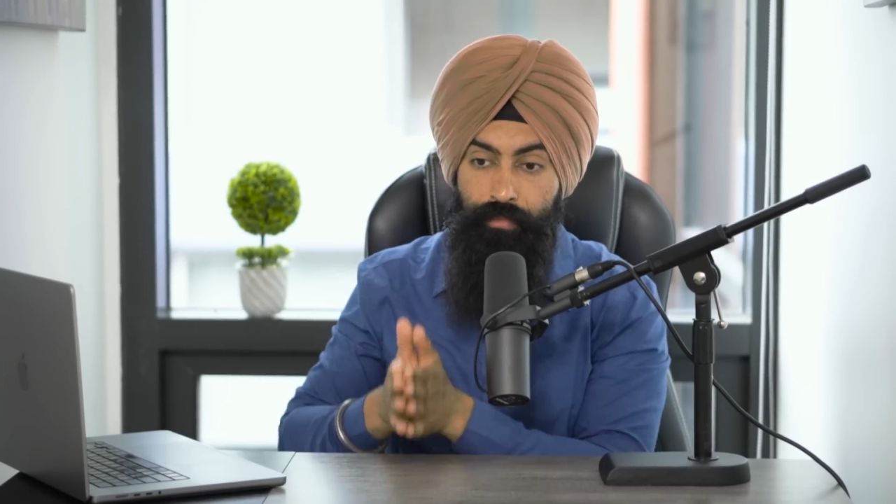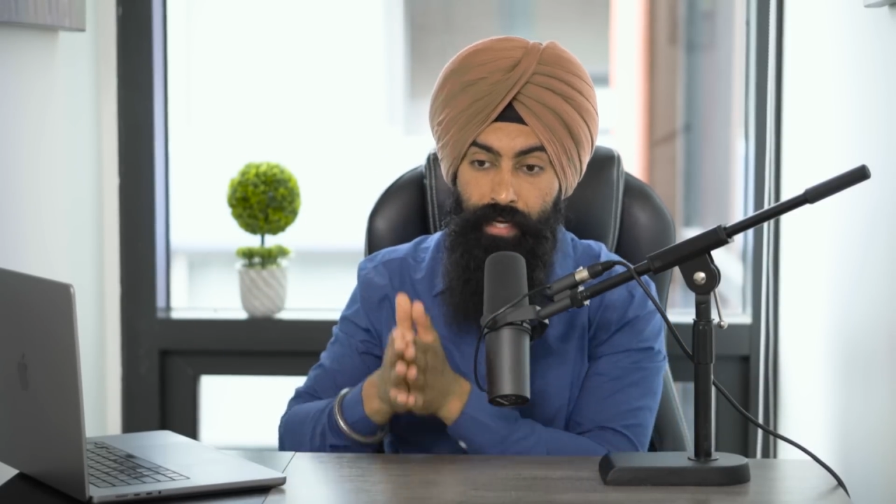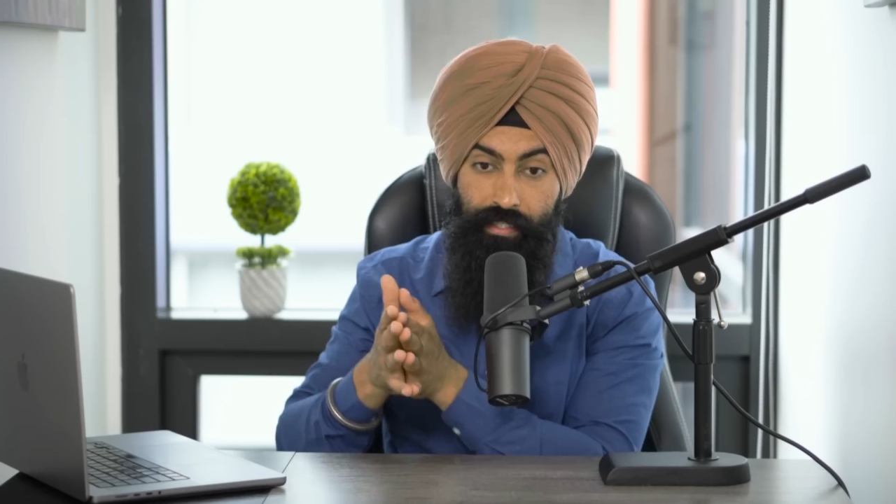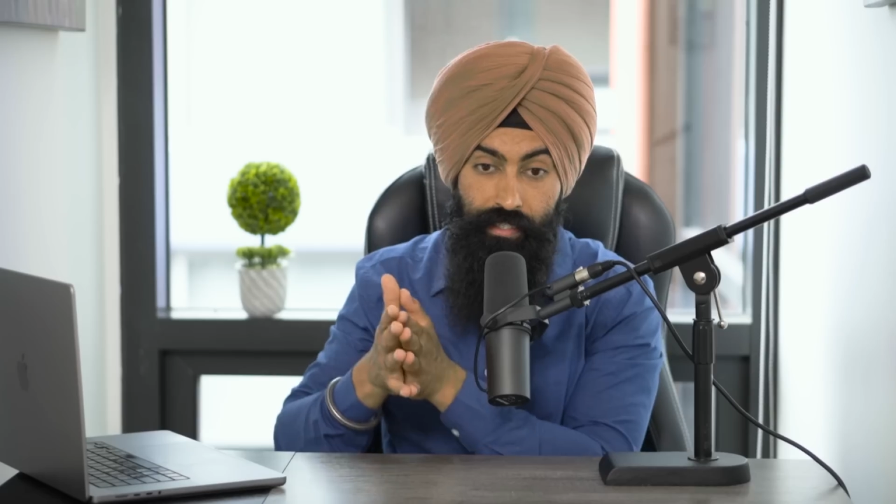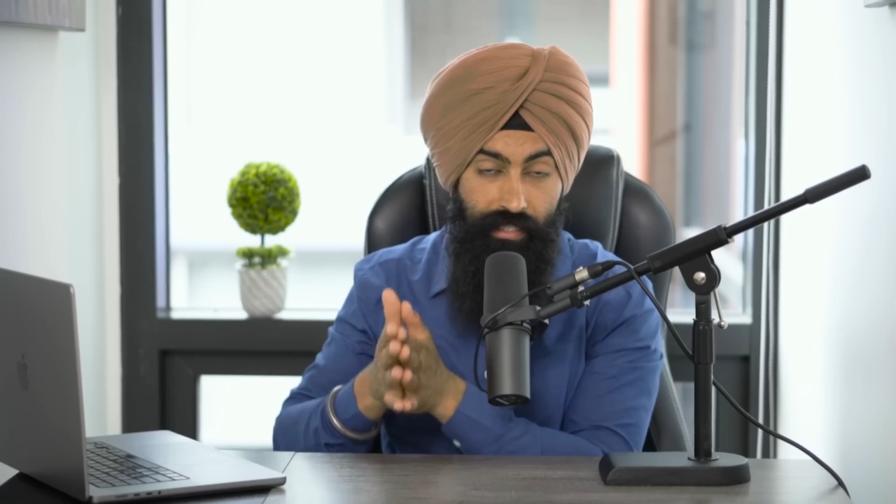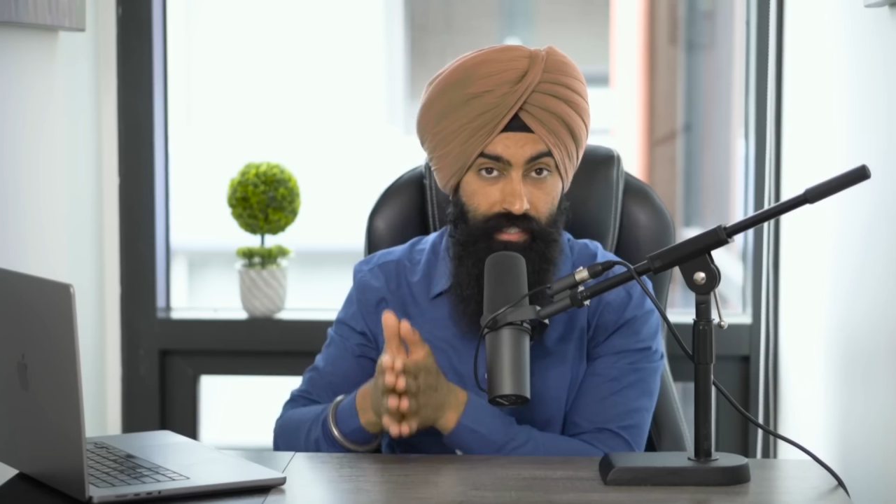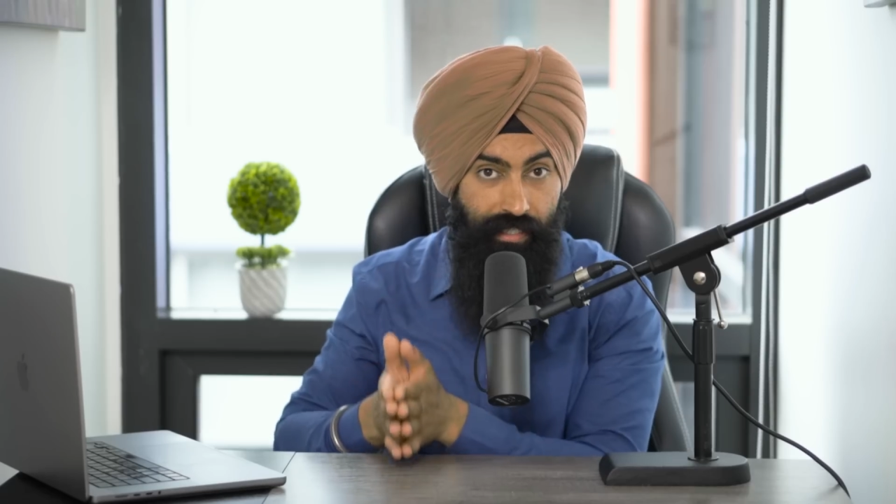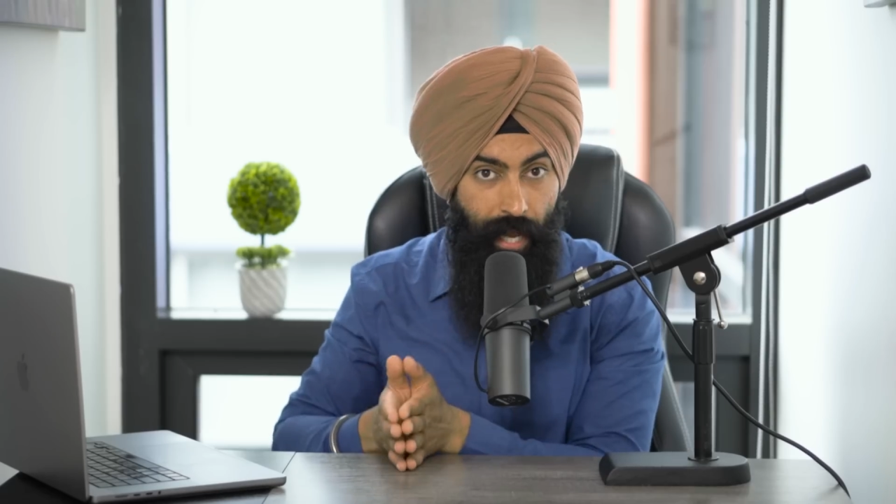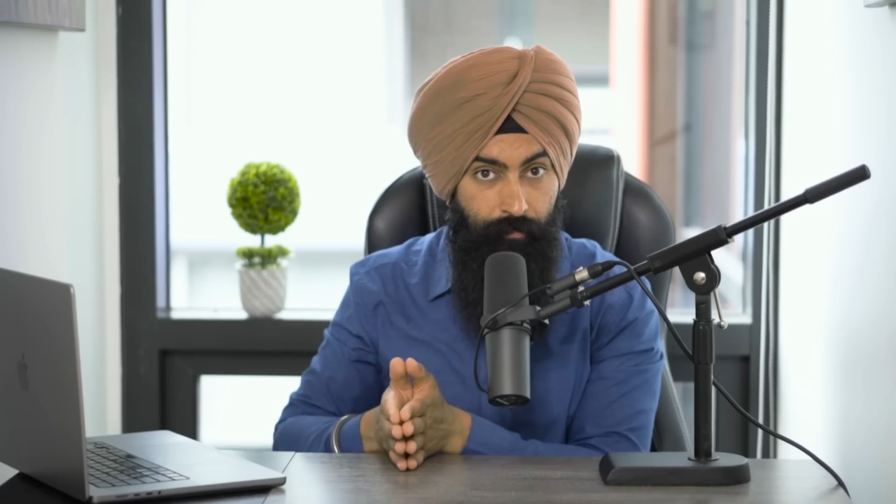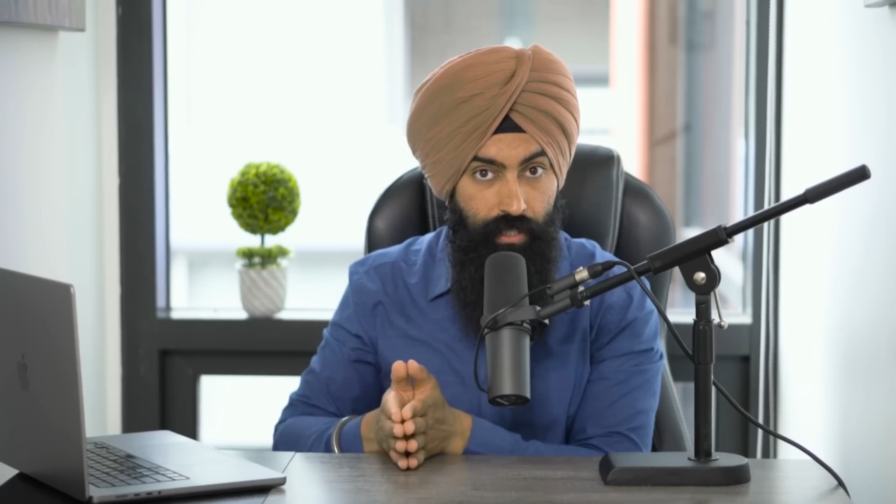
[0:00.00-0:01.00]
that is
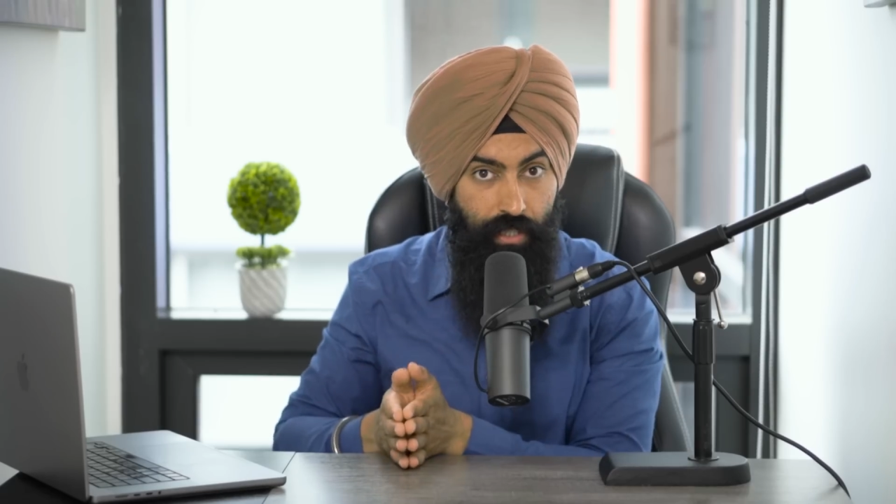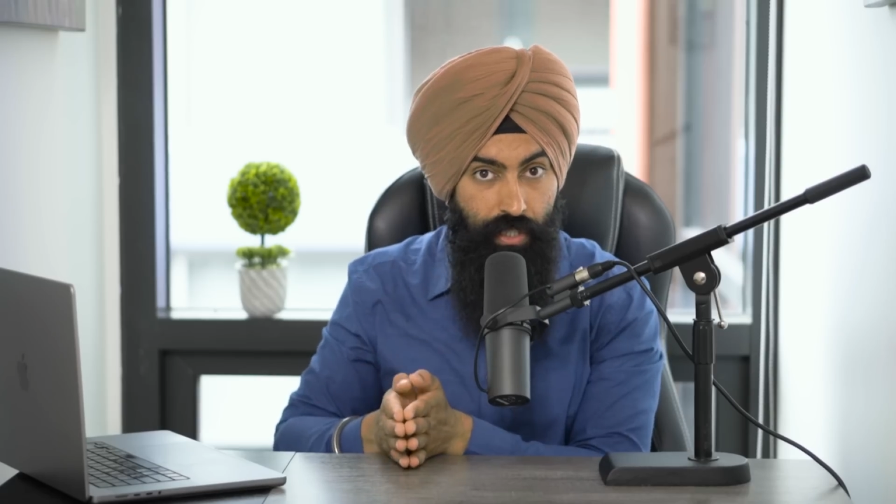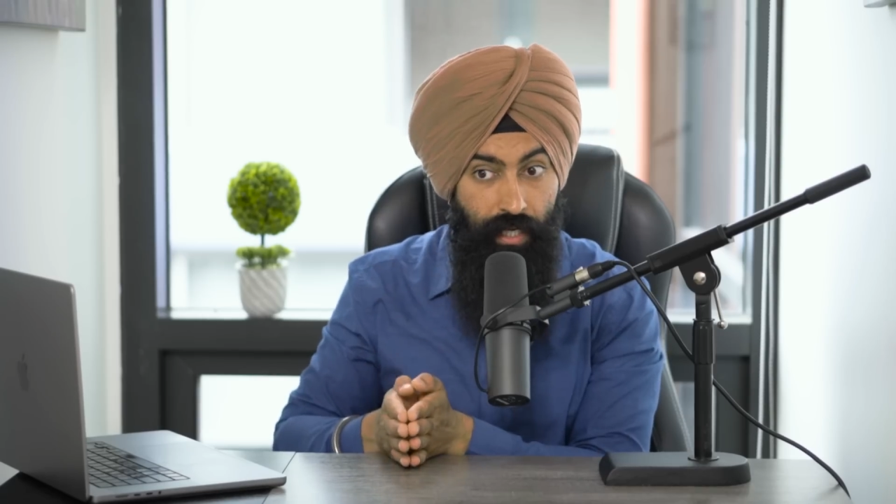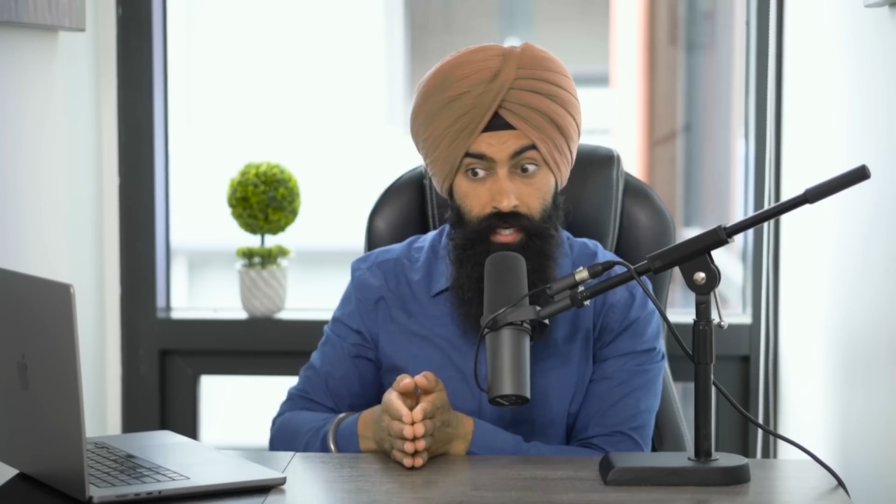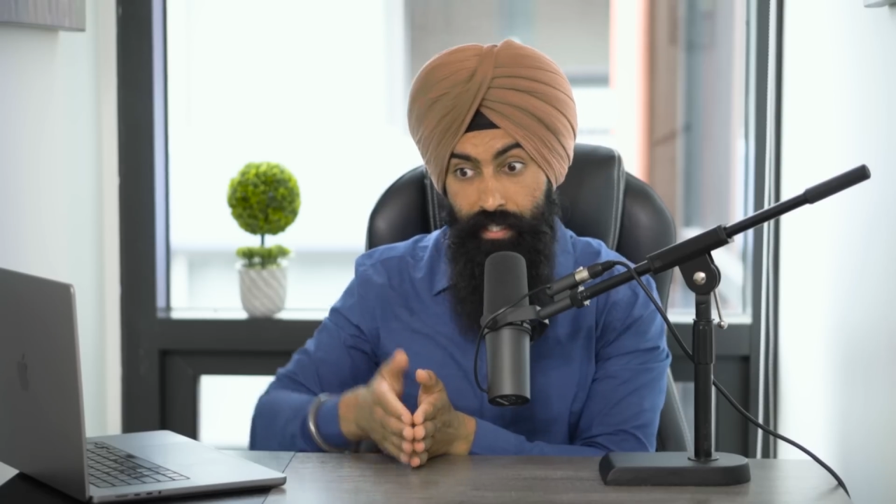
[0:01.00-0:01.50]
established,